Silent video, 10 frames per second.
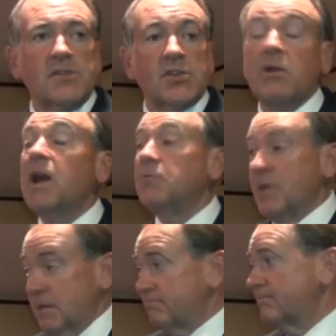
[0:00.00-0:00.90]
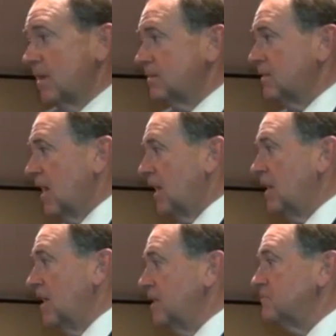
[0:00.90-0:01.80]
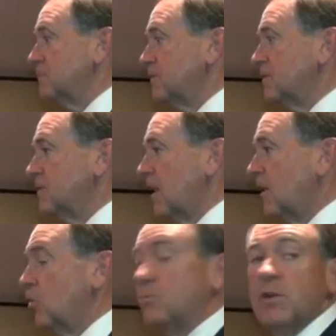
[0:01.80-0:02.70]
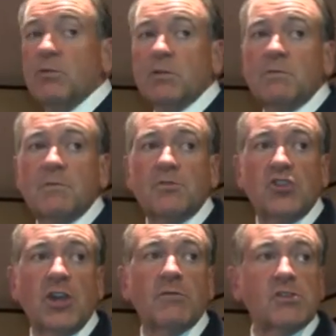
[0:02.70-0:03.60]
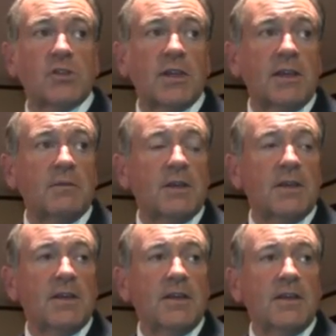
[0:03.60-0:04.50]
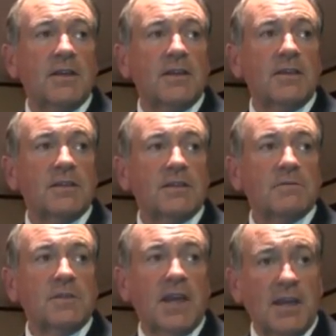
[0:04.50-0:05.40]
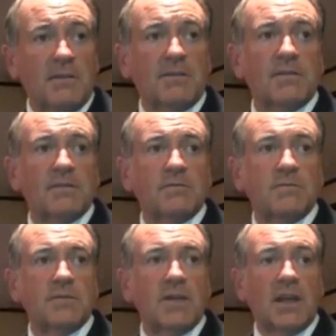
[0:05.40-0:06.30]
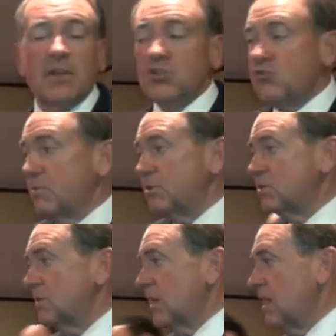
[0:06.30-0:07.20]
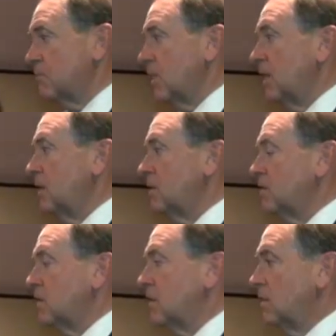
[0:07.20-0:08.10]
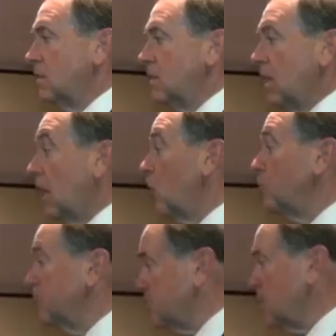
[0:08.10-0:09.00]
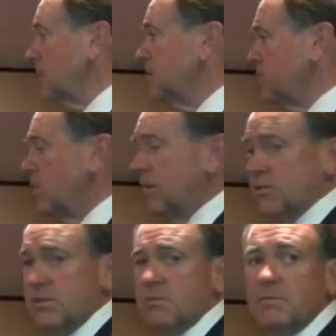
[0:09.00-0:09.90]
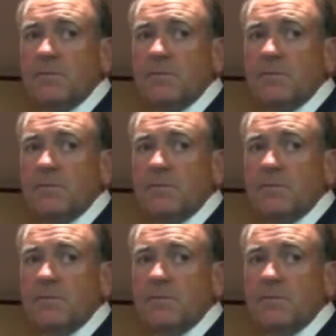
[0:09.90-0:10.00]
So help me. I need it. I hope you will generously give and contribute to the campaign. And I hope you'll tell your friends.